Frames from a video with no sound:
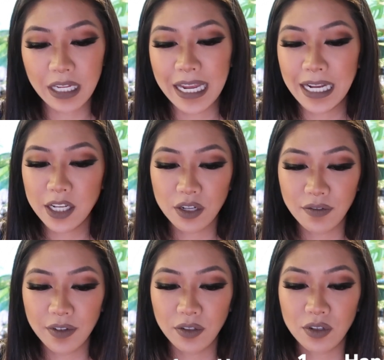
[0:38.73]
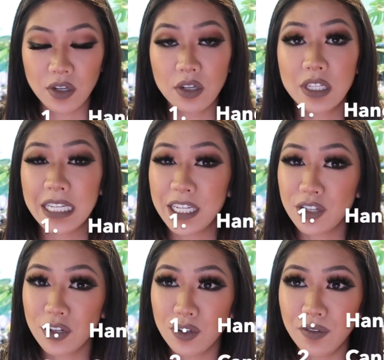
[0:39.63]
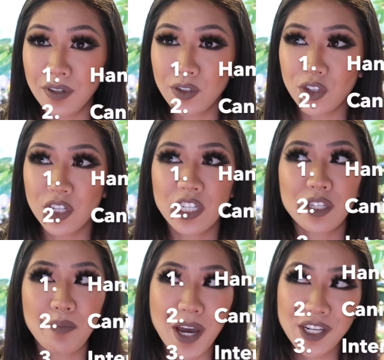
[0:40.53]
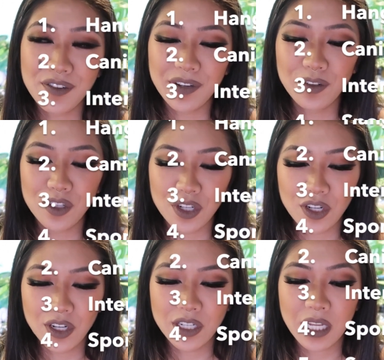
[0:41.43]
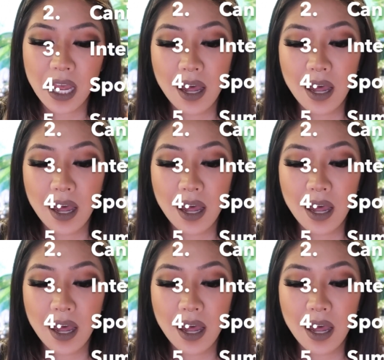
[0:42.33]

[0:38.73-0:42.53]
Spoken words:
canister filters, internal filters, sponge filters,